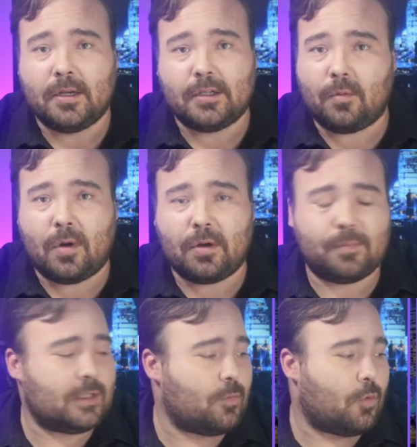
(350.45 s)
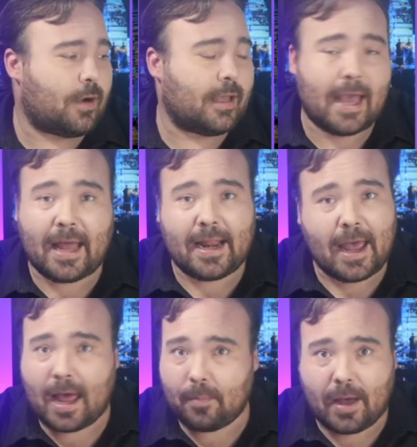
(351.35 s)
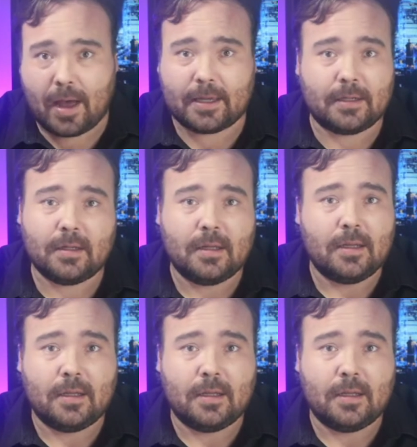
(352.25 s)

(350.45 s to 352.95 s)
Should have woke up this morning, had a hot pocket,